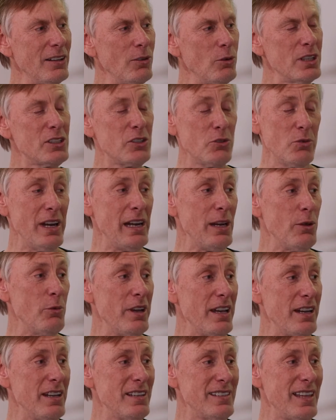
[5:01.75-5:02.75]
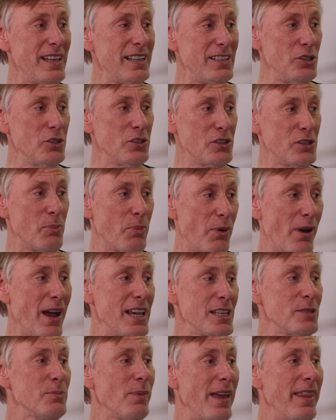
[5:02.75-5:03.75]
What's really weird is that you're
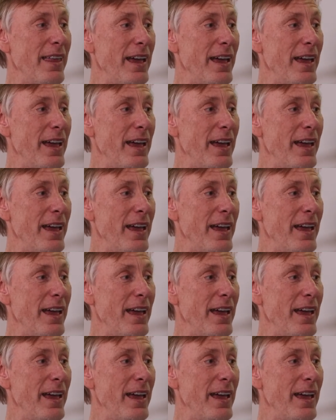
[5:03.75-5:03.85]
surprised by